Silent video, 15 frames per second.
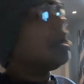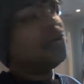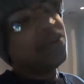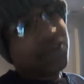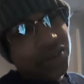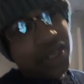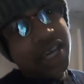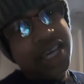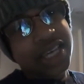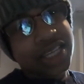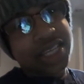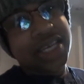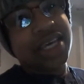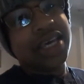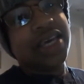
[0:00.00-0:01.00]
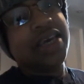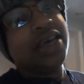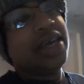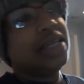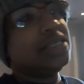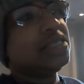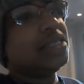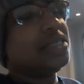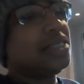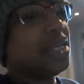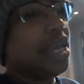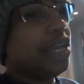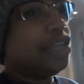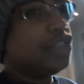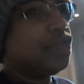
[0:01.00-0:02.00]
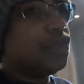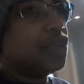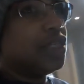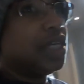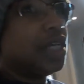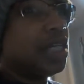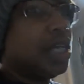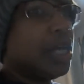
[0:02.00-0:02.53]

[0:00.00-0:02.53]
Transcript: Oh, okay, he did. It took days for